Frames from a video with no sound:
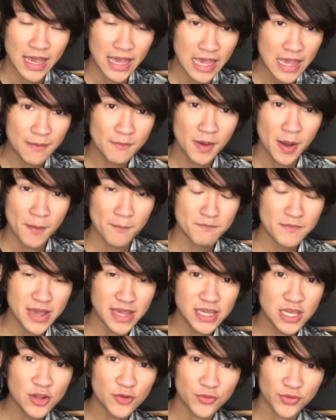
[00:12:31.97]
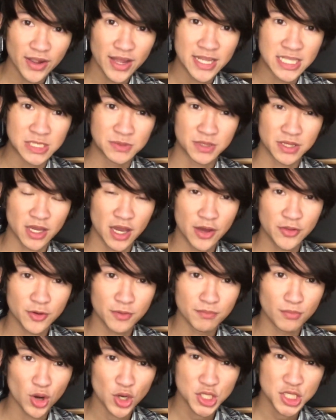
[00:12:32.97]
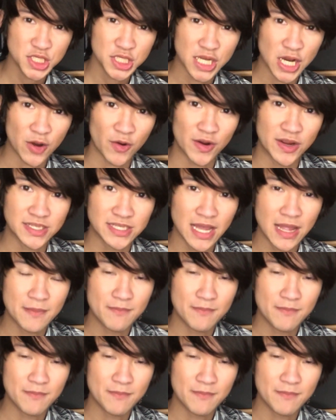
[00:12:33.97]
Him making friends with other mercenaries